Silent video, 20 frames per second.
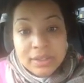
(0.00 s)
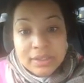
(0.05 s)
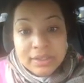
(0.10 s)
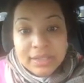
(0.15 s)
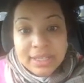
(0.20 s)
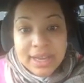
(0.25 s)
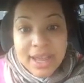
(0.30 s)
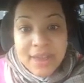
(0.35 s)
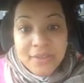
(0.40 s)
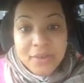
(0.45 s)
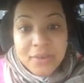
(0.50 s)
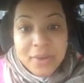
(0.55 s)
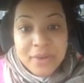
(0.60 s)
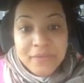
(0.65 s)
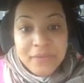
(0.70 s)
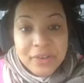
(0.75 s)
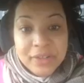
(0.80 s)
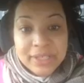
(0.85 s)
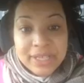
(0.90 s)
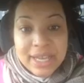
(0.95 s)
Did everyone
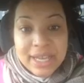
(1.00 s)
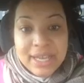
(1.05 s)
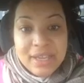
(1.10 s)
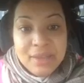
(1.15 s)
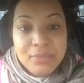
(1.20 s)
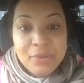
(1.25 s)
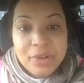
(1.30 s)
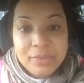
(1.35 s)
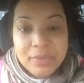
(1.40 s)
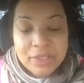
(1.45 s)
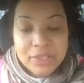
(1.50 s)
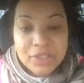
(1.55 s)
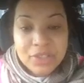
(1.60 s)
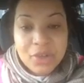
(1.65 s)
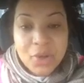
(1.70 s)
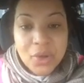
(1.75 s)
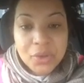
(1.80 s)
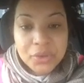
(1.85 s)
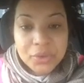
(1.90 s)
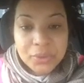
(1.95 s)
forget he pretty much
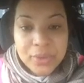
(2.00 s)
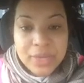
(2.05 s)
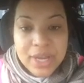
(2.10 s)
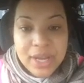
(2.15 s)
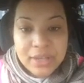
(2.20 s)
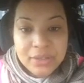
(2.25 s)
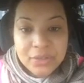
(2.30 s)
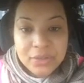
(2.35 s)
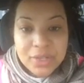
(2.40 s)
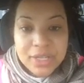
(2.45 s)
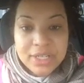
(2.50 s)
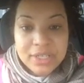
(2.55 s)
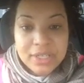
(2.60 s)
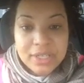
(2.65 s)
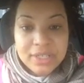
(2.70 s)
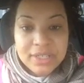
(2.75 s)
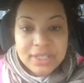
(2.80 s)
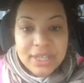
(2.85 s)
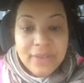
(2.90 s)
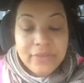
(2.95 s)
stole $300,000 to
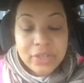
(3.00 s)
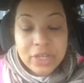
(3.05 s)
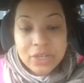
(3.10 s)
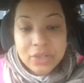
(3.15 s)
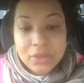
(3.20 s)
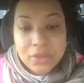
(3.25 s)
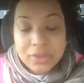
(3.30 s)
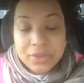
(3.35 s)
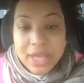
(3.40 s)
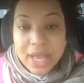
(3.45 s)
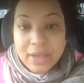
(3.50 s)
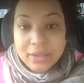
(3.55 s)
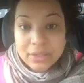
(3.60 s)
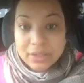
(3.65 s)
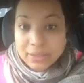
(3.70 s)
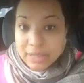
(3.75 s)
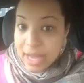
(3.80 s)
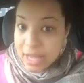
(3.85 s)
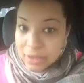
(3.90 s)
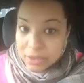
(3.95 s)

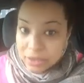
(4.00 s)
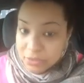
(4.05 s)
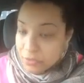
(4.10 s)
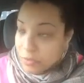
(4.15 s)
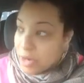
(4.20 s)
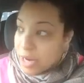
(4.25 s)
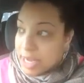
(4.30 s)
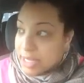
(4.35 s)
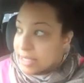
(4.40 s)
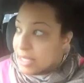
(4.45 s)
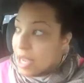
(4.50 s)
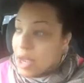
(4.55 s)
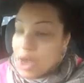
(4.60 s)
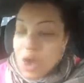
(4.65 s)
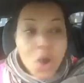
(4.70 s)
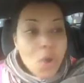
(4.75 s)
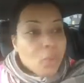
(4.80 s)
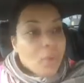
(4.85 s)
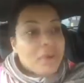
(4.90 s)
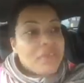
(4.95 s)
$700,000 for us?
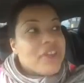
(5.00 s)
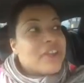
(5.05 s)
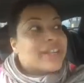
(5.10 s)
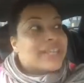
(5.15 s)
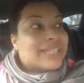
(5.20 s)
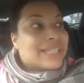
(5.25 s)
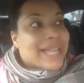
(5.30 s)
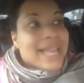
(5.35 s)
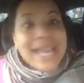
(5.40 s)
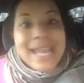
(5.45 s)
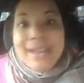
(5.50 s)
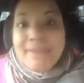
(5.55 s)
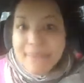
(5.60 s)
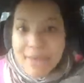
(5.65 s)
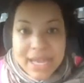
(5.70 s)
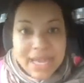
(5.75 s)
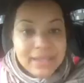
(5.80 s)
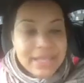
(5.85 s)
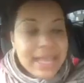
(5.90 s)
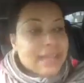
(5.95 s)
Well, they're
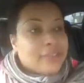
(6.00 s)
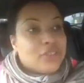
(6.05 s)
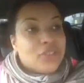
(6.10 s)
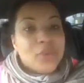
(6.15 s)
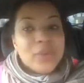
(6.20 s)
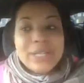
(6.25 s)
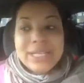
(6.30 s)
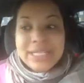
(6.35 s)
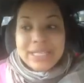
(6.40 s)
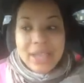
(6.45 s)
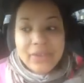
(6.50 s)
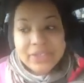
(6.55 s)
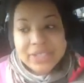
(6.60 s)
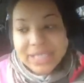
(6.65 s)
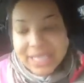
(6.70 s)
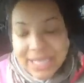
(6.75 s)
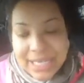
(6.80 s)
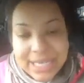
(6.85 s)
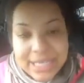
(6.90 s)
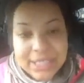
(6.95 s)
claiming that in
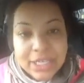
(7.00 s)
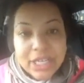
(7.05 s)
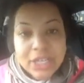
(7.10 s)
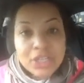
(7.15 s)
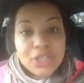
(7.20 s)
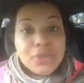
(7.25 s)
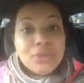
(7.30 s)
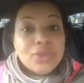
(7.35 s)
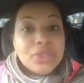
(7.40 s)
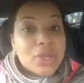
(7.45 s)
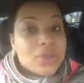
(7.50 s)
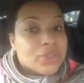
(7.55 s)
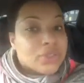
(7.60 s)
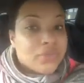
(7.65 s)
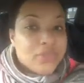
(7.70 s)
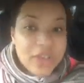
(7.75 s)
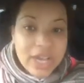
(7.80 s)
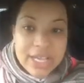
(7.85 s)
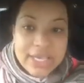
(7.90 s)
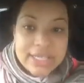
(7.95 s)
2017 he's going to use those
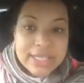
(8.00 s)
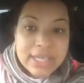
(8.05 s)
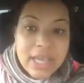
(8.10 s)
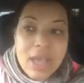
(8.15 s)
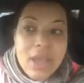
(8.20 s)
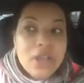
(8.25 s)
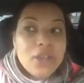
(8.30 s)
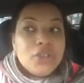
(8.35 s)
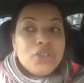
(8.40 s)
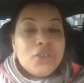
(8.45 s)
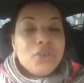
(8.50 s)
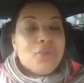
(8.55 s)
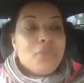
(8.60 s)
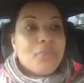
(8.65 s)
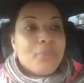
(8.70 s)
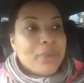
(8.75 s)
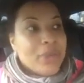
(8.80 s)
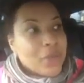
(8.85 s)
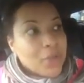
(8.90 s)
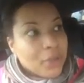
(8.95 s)
funds to
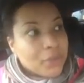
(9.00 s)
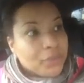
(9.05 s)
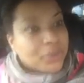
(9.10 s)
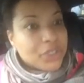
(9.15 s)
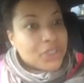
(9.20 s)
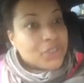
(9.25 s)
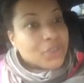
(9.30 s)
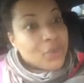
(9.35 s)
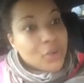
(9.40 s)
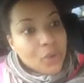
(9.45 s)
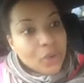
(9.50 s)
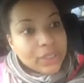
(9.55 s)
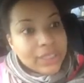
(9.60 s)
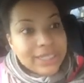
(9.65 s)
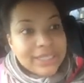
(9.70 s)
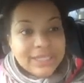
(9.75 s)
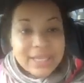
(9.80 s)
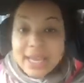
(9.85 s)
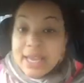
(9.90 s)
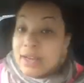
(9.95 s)
build the school. He
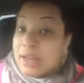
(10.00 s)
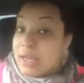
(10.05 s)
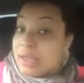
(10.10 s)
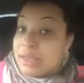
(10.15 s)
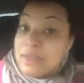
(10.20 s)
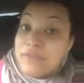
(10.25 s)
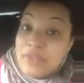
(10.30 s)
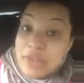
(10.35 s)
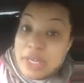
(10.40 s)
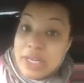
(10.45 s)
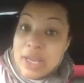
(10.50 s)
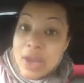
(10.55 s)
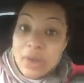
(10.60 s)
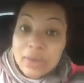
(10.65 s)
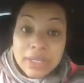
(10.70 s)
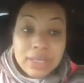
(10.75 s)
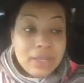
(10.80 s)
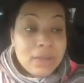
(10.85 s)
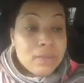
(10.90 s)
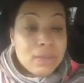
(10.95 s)
said in the video
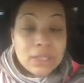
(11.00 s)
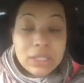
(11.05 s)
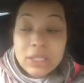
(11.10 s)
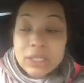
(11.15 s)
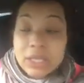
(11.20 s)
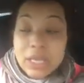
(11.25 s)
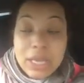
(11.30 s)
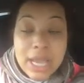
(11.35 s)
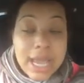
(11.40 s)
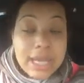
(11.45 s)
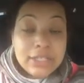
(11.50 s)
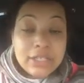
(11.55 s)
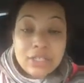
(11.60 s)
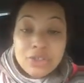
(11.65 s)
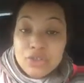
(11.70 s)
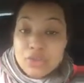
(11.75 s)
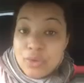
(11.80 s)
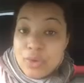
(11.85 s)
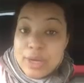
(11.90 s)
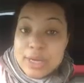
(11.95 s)
that he was looking at
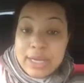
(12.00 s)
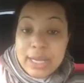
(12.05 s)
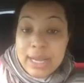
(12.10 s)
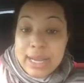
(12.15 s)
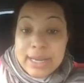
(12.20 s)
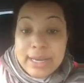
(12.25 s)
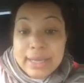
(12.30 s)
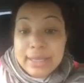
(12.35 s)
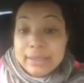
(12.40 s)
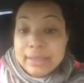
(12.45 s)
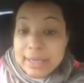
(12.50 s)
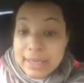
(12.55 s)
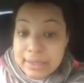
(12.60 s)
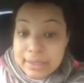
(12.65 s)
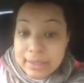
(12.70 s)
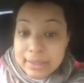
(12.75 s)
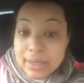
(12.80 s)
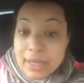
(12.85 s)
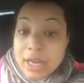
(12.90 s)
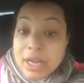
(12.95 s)
Detroit and
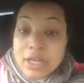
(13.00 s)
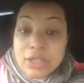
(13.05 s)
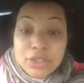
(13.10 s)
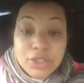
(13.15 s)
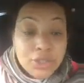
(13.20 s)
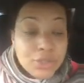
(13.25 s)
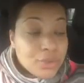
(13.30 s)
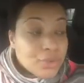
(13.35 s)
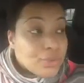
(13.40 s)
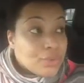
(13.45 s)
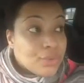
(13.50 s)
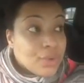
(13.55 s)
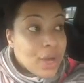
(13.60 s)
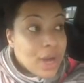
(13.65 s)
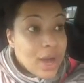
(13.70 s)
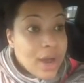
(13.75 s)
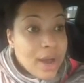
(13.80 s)
Atlanta to